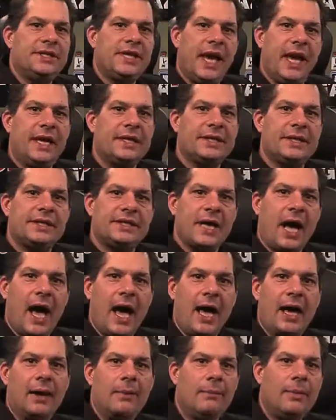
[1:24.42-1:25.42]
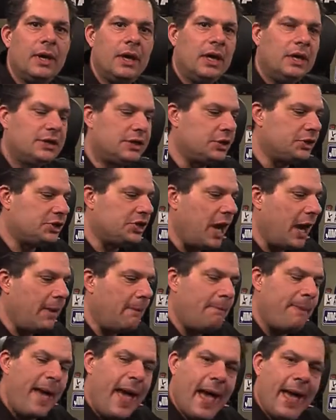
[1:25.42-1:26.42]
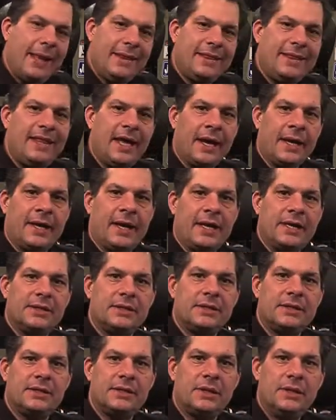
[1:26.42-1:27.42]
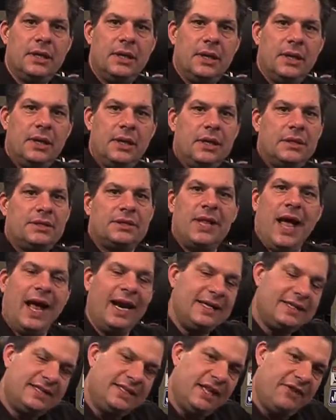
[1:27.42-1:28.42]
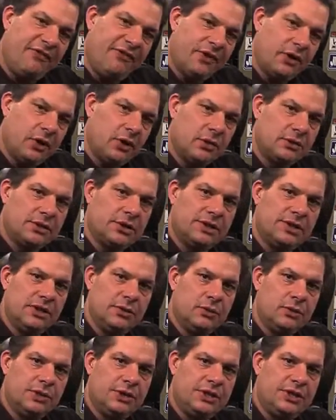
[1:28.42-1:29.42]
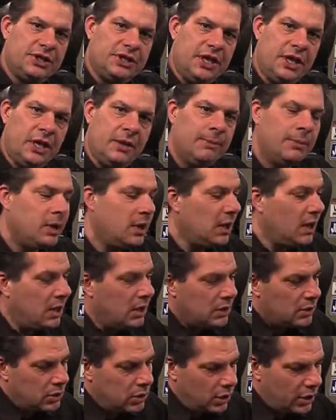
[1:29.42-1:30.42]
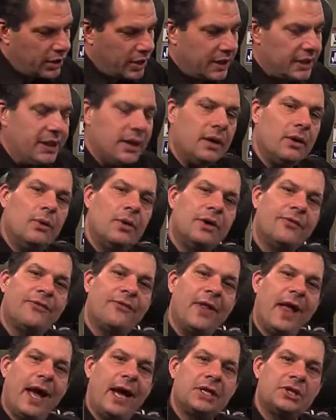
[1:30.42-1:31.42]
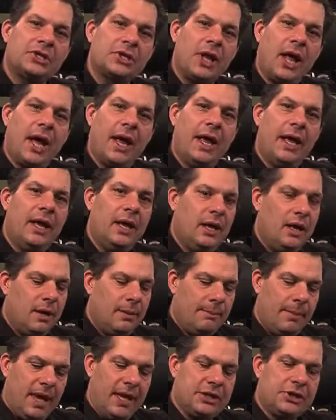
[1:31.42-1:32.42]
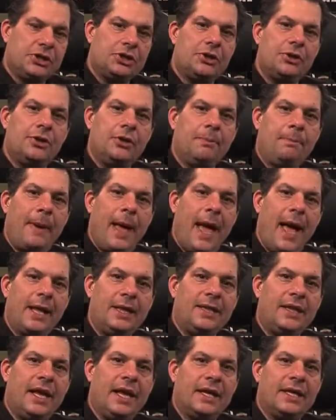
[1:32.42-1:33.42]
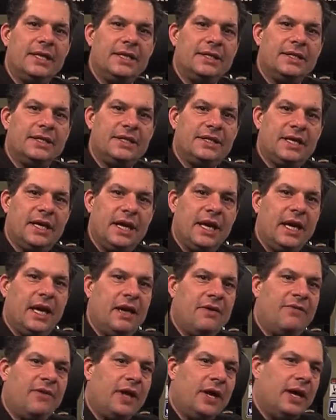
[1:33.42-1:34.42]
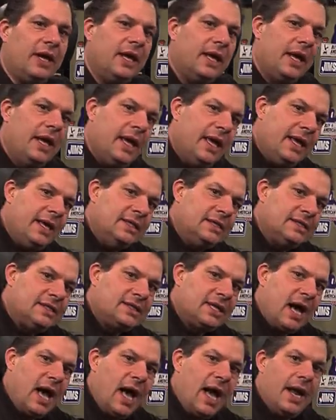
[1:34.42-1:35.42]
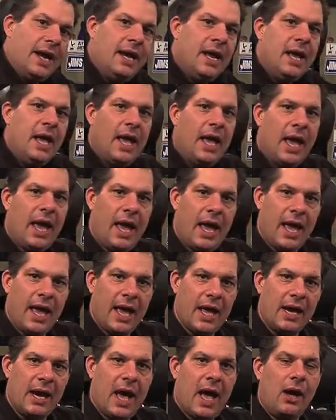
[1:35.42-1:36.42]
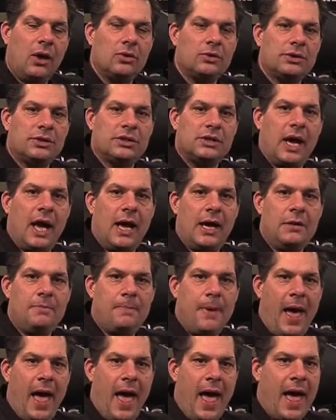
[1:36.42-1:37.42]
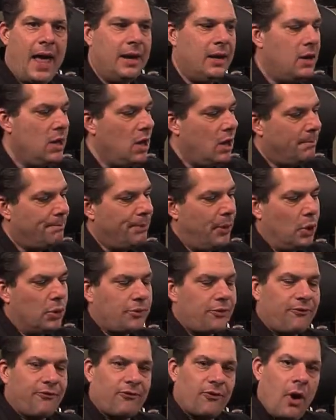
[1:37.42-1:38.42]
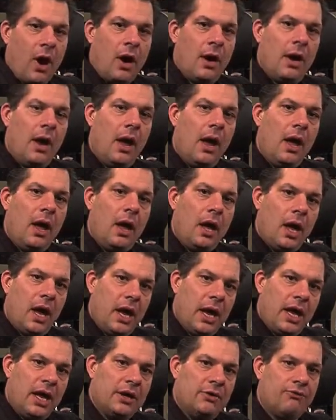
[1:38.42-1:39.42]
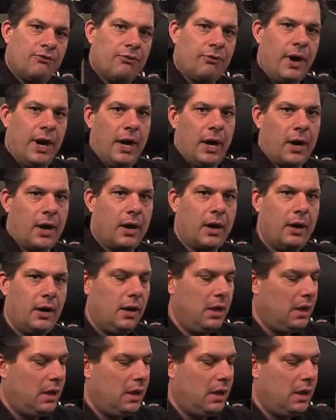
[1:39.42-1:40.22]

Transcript: take the time to check pad thickness. It's not as difficult as it would seem. Look in there with a flashlight. Make sure the pad thickness is even, inside and outside pad, both front and rear.